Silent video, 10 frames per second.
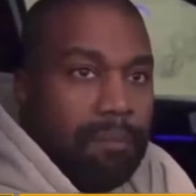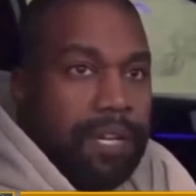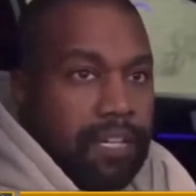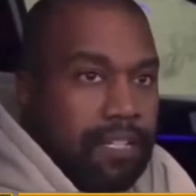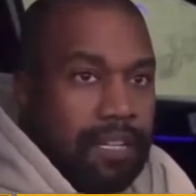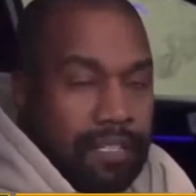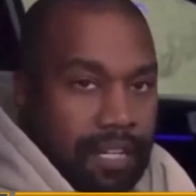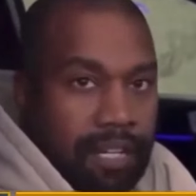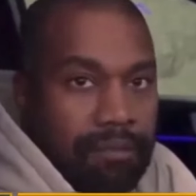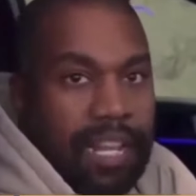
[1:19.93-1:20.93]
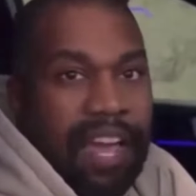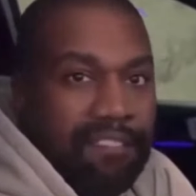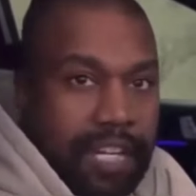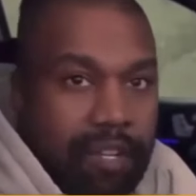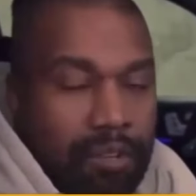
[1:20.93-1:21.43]
following Diddy's
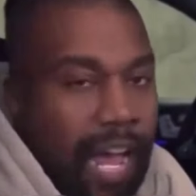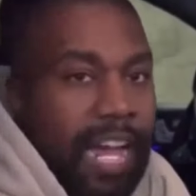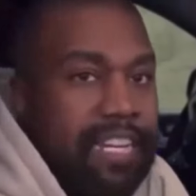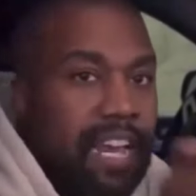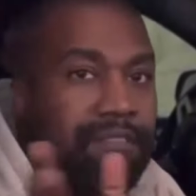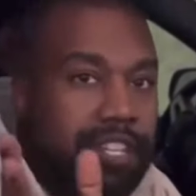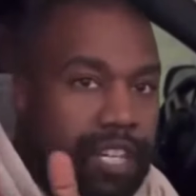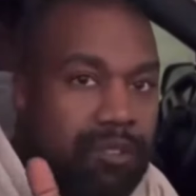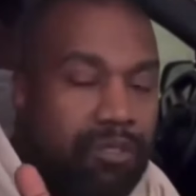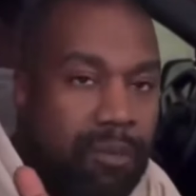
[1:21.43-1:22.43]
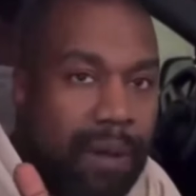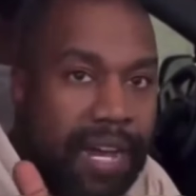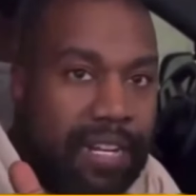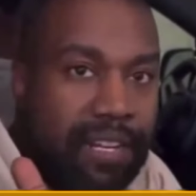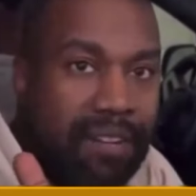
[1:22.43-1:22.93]
criticism of Kanye's White
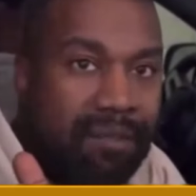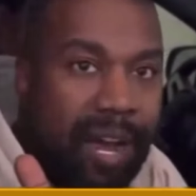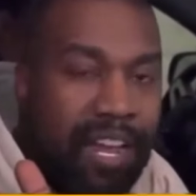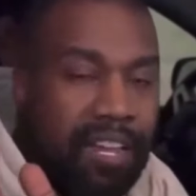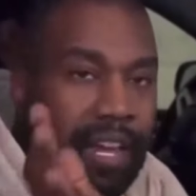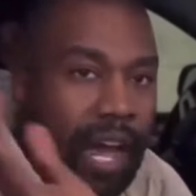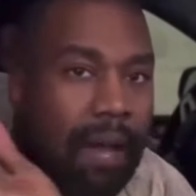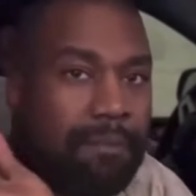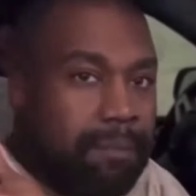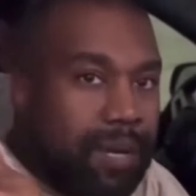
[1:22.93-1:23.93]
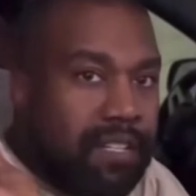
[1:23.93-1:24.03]
Lives Matter shirts.